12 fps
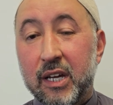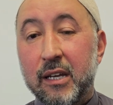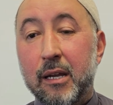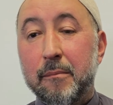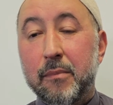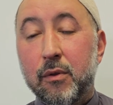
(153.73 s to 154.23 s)
And
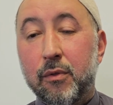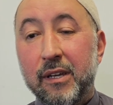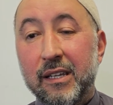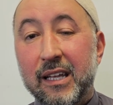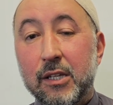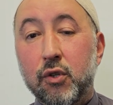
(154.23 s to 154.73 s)
number 3,
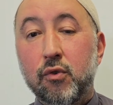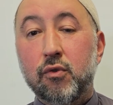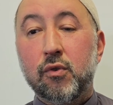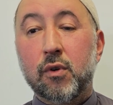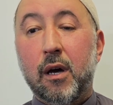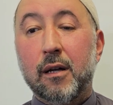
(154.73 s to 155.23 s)
that you
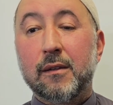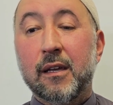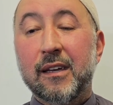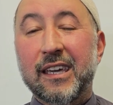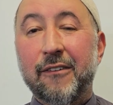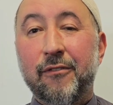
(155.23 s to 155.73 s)
do not
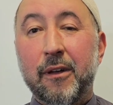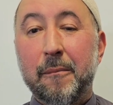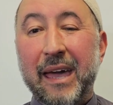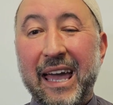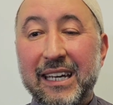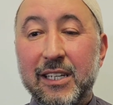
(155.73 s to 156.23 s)
give him
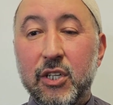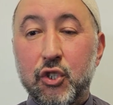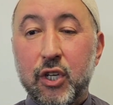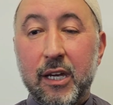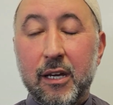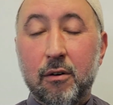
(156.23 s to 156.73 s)
any
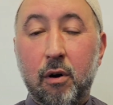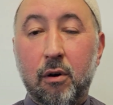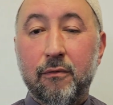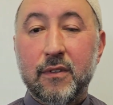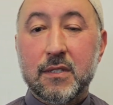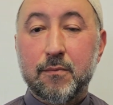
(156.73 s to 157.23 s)
share
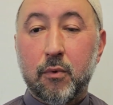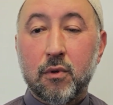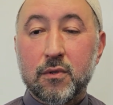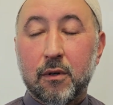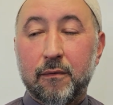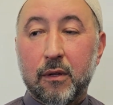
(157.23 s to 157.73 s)
of the
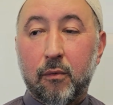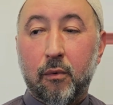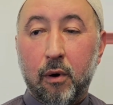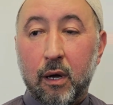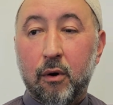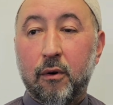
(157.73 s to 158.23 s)
spoils of
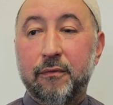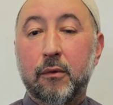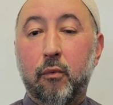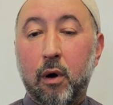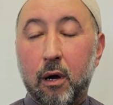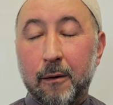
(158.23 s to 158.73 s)
the
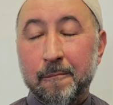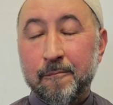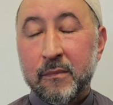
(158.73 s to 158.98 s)
war.